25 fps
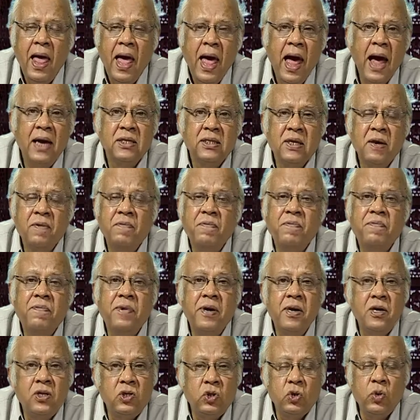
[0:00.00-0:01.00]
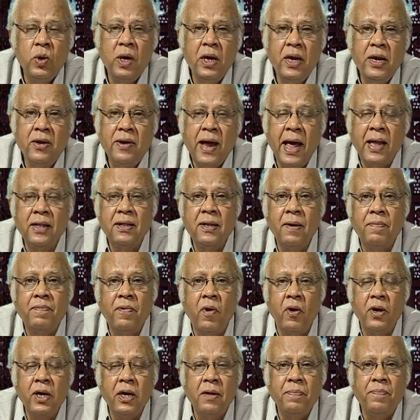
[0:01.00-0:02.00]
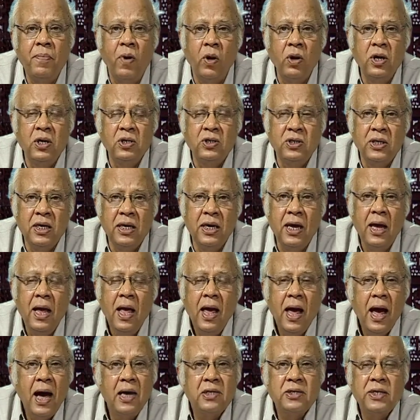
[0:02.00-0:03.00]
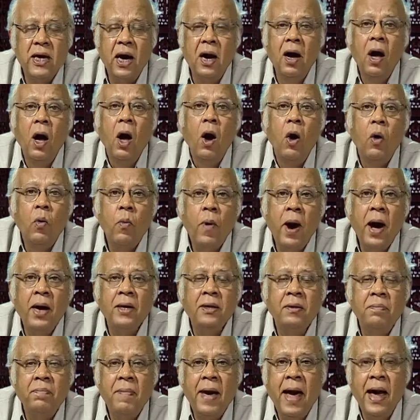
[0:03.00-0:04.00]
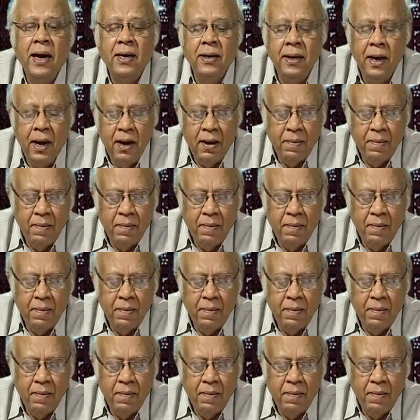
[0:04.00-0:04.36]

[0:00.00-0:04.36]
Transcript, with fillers: as he virtually ran the foreign policy as a one man